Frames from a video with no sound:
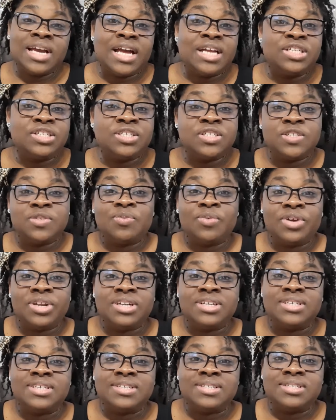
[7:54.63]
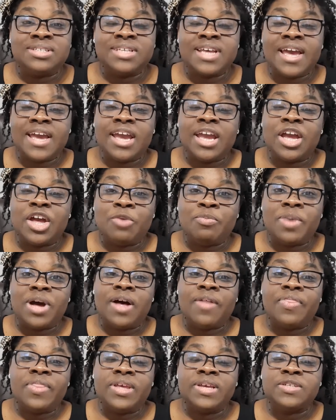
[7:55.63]
I just wanted to say
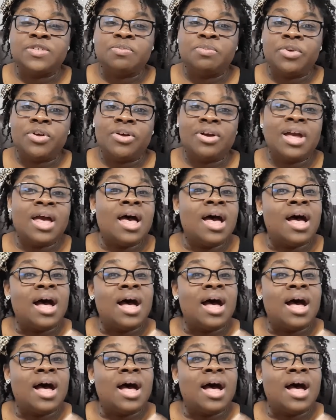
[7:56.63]
about this book,